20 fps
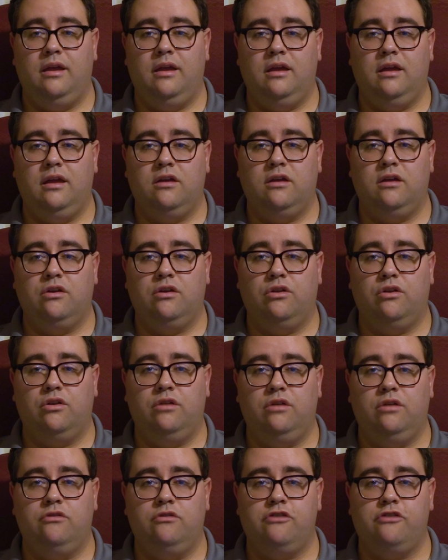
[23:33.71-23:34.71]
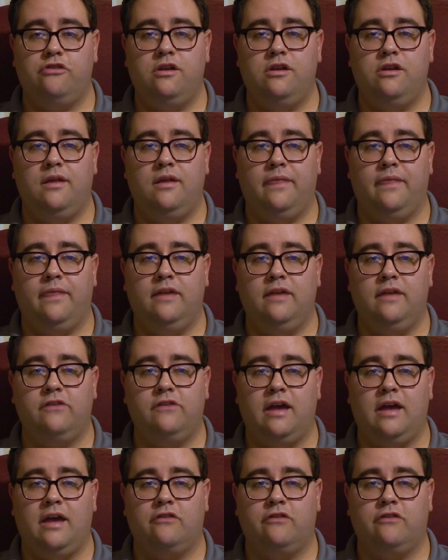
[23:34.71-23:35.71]
in conclusion, his
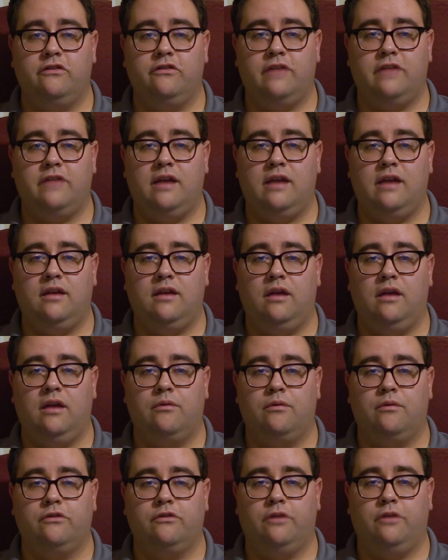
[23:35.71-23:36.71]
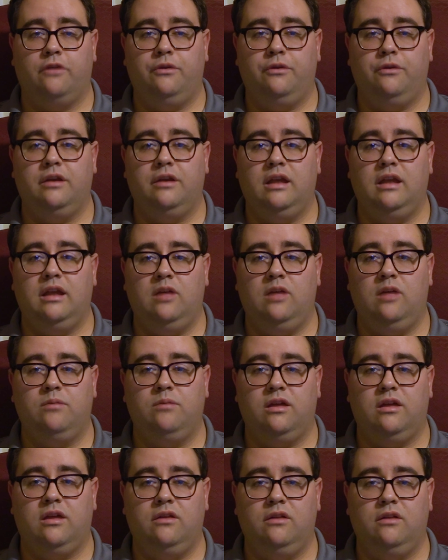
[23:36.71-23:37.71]
actions that day resulted in him
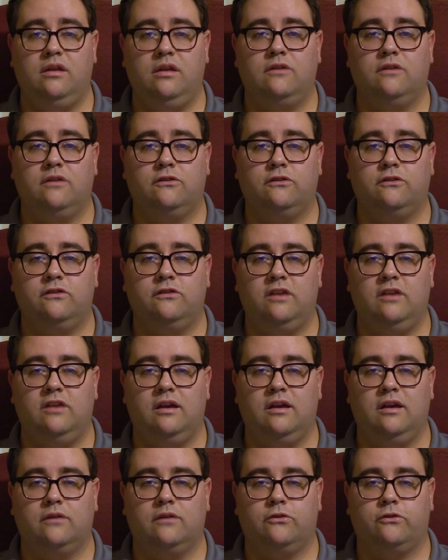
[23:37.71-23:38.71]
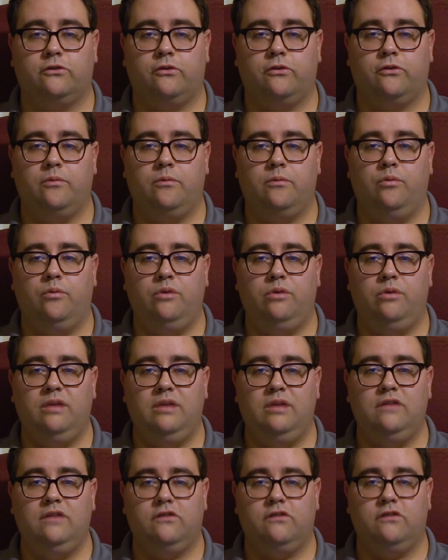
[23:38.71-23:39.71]
killing 6,
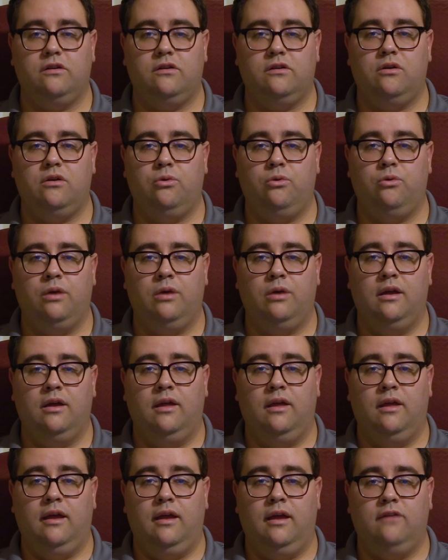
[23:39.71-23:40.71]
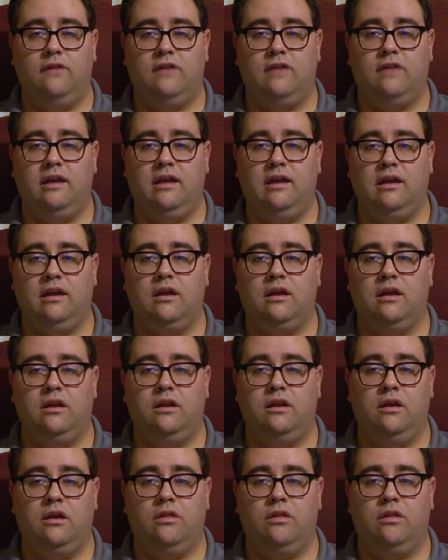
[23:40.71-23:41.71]
wounding 2, and taking
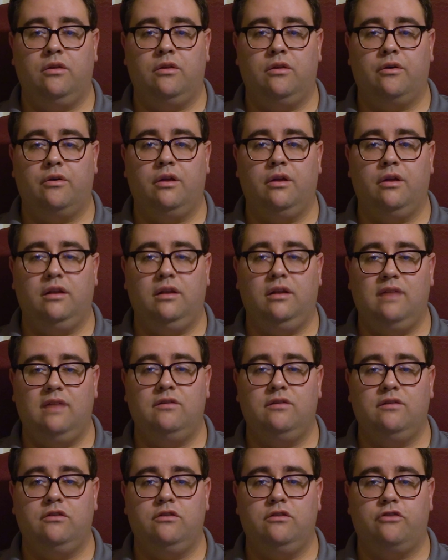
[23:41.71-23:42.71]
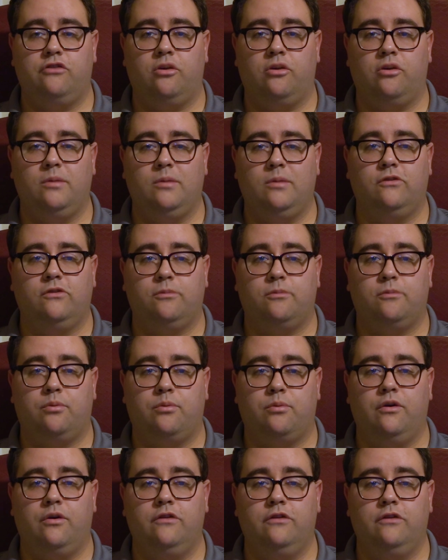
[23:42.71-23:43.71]
another 11 Germans
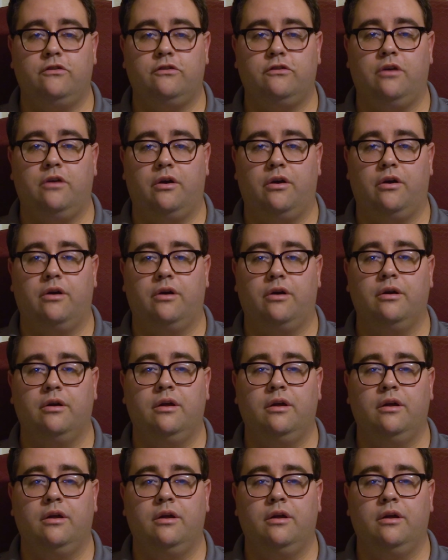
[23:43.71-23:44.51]
prisoner.